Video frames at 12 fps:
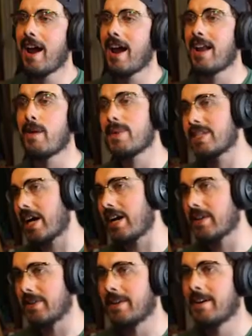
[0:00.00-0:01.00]
And let me tell
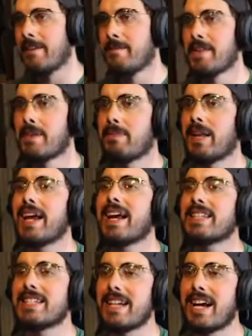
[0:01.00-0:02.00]
you, playing
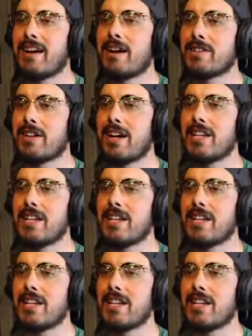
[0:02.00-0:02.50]
as a Night Hunter